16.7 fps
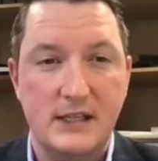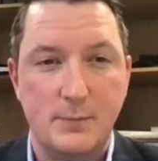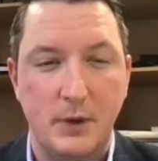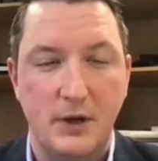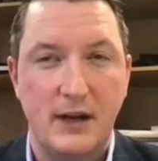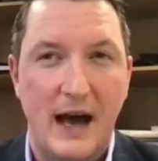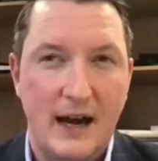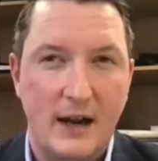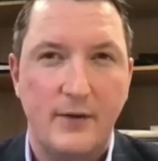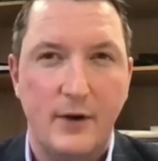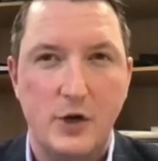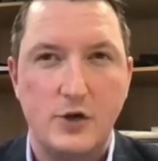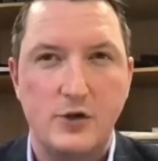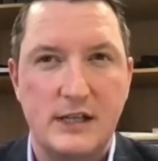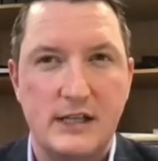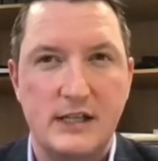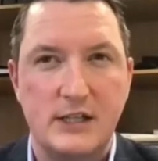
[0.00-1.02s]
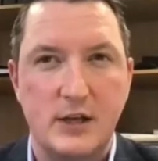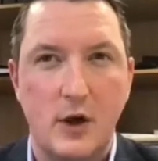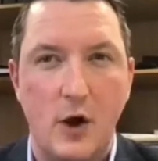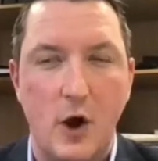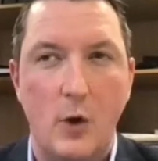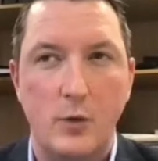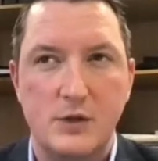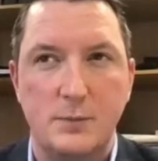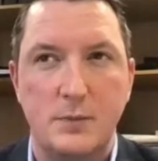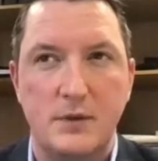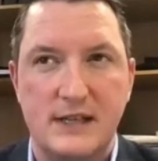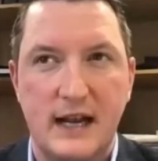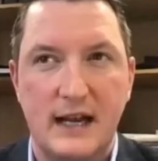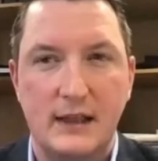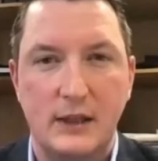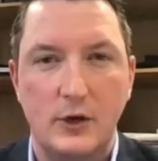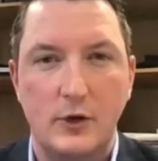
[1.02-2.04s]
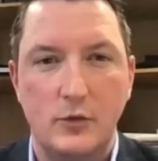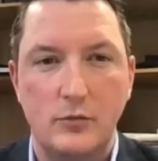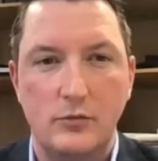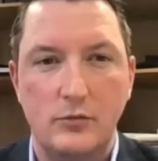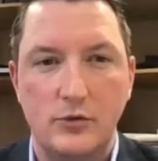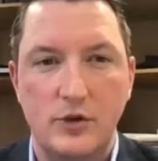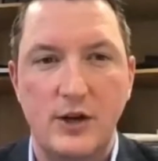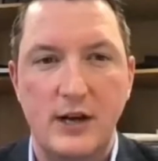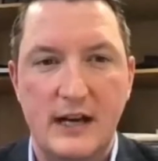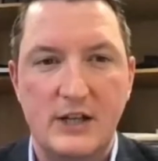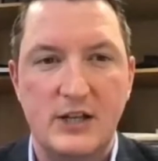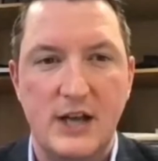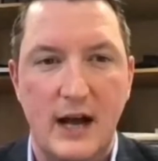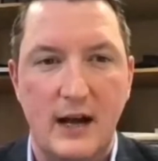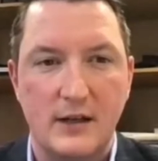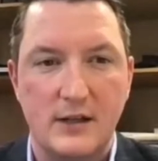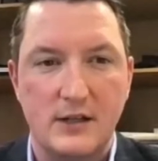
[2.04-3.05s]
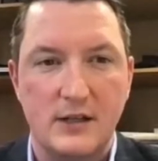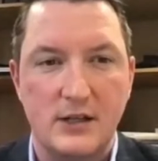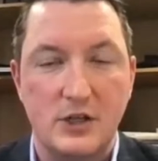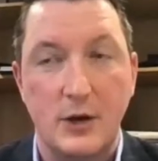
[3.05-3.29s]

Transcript: But anniversaries always present their own unique challenges.